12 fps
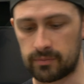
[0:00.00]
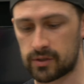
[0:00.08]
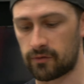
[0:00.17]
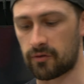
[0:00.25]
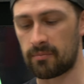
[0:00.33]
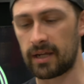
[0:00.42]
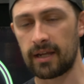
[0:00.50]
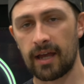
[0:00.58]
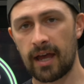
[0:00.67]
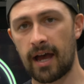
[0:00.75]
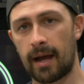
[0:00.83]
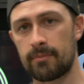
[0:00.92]
So for me,
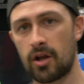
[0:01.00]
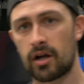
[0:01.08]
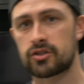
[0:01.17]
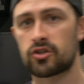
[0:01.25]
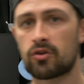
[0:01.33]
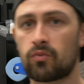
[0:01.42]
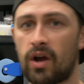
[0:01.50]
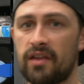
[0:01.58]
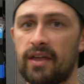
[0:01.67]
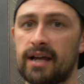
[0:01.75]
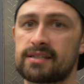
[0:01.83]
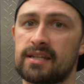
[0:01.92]
I'm not sure why
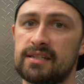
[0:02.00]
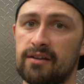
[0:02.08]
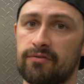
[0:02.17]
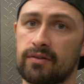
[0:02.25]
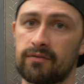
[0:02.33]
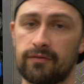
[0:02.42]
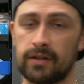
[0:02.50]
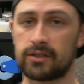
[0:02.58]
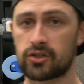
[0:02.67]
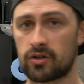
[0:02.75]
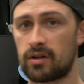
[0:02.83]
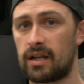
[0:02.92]
that's a different
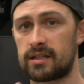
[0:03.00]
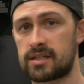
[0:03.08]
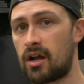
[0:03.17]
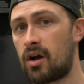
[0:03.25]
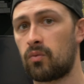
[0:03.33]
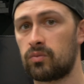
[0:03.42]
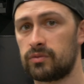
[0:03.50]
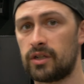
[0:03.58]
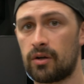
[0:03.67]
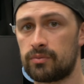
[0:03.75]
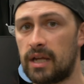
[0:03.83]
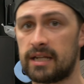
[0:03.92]
feature and it's not,
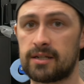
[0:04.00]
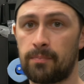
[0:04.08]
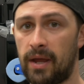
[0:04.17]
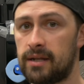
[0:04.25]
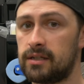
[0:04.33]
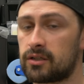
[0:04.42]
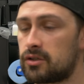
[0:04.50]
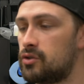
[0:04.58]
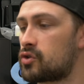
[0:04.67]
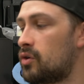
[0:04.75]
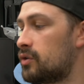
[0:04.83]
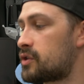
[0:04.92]
independent control.